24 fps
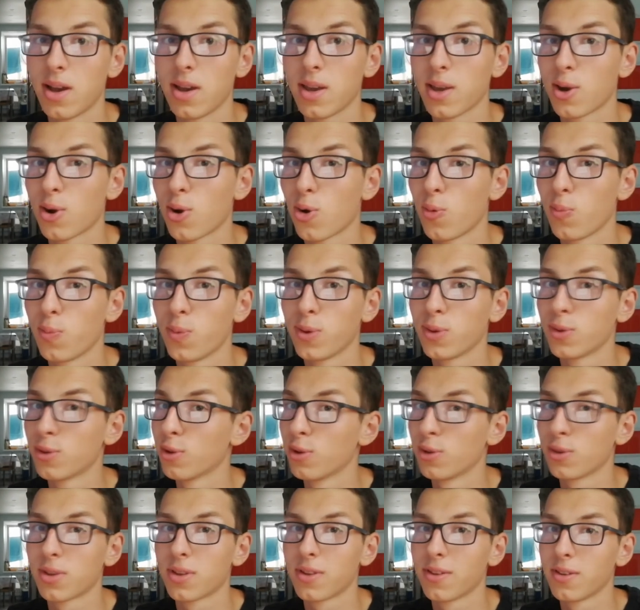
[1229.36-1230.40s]
I hope you
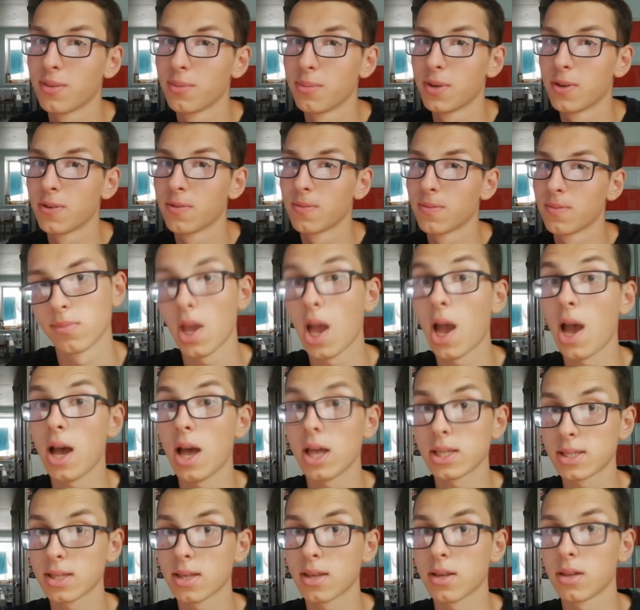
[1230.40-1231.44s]
don't kill me.
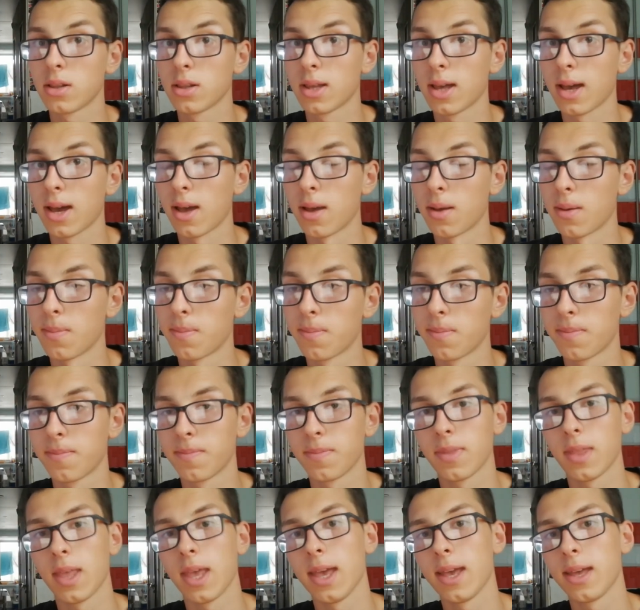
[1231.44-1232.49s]
AZLK
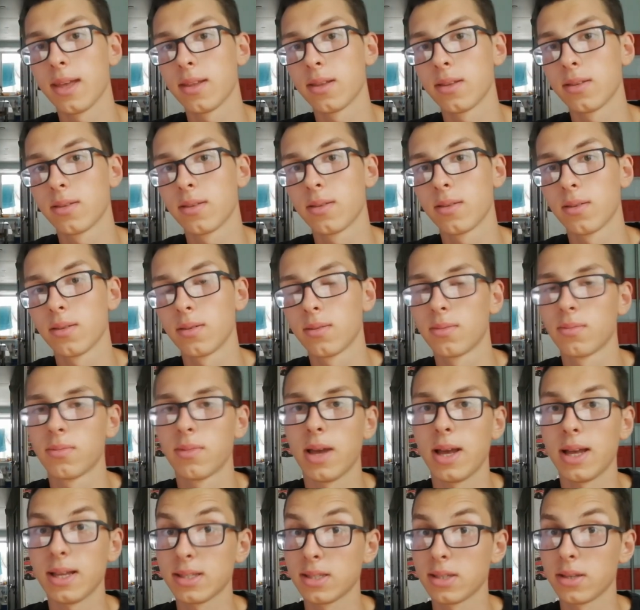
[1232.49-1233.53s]
and uh,
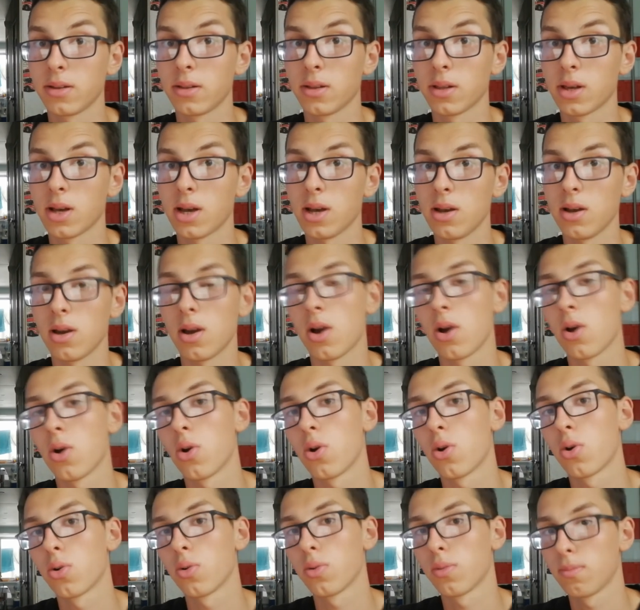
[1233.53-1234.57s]
AZLK
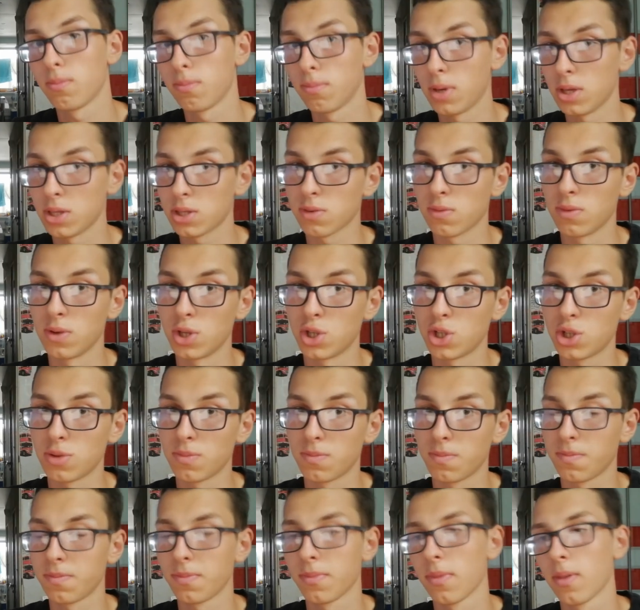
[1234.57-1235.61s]
or Moskvich.
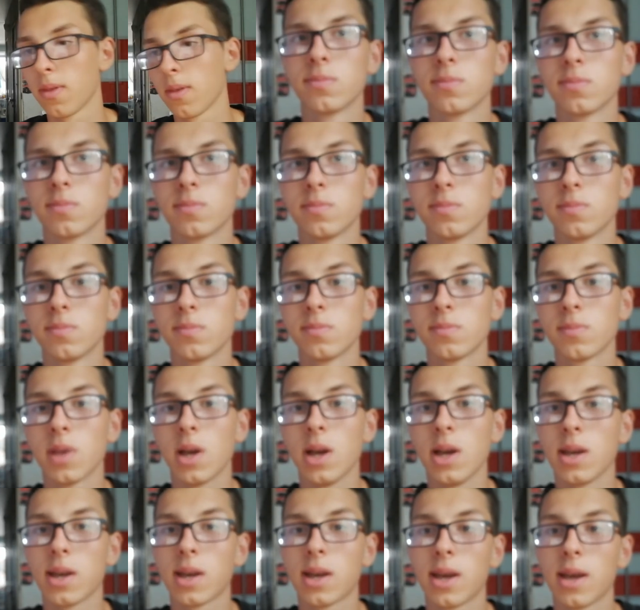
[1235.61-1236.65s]

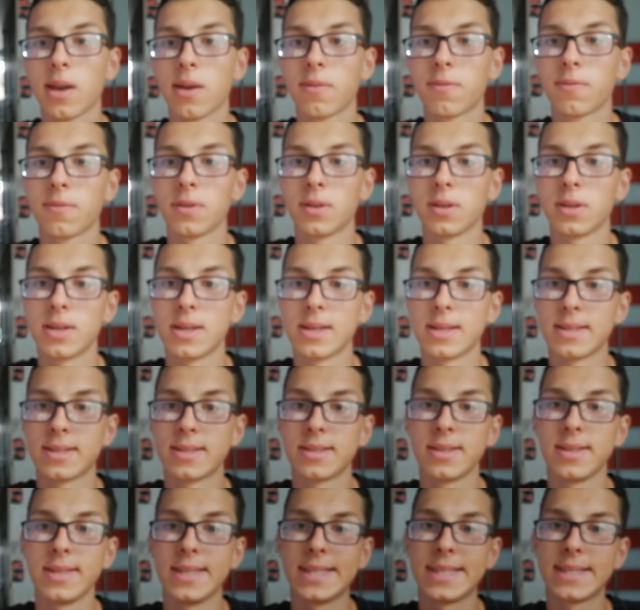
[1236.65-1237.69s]
I have uh,
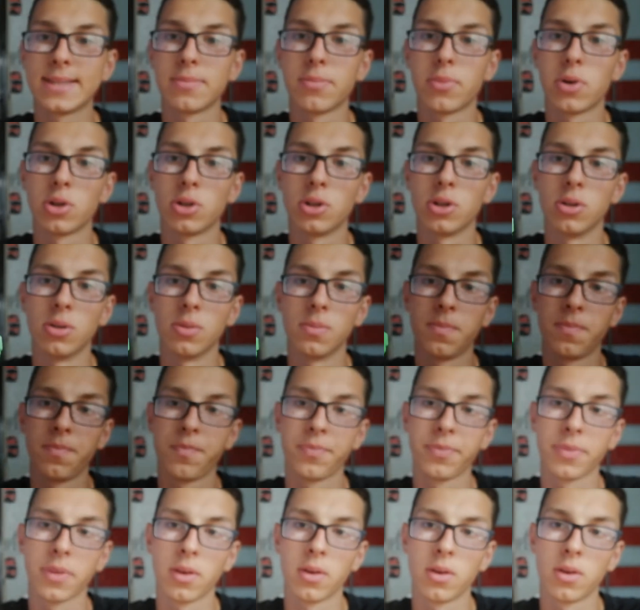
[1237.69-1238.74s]
this model.
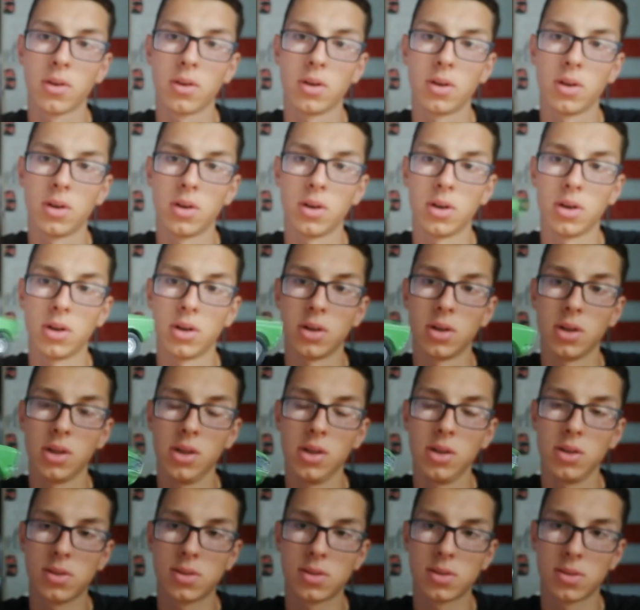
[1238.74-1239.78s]
Uh,
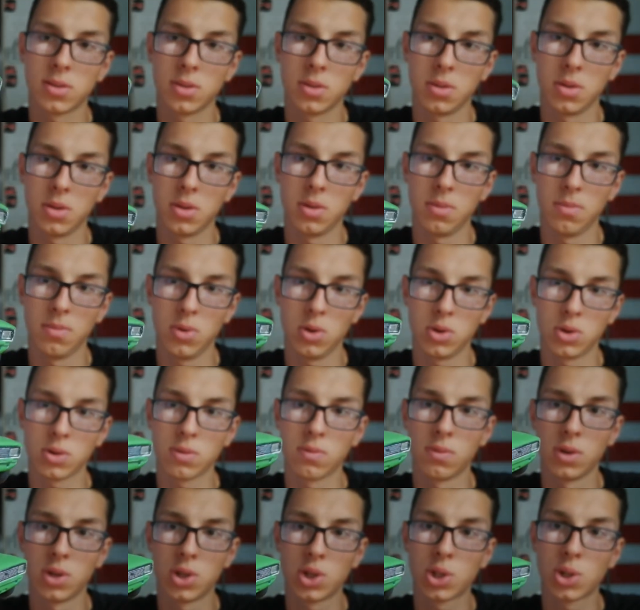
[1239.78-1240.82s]
it's uh,
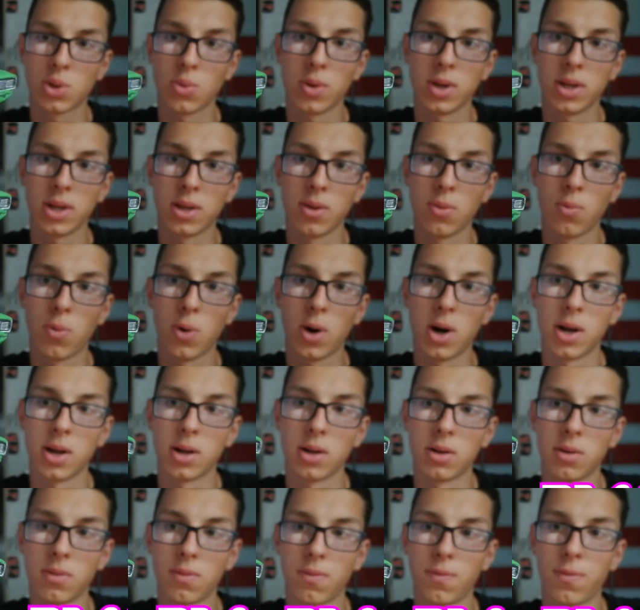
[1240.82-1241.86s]

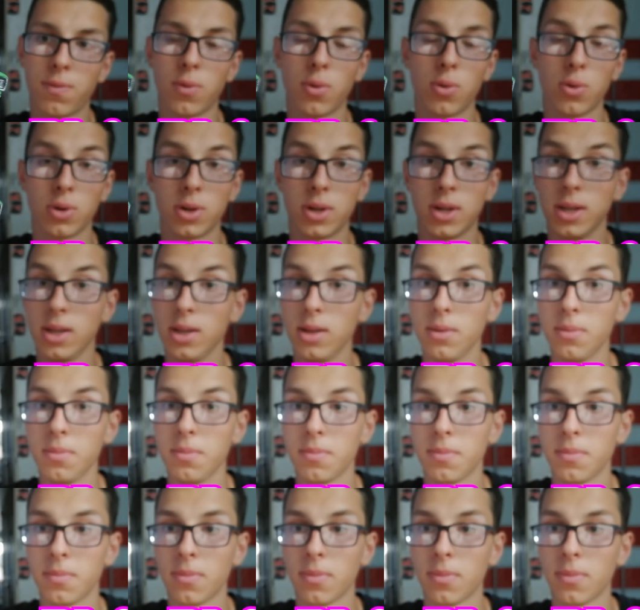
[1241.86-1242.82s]
2140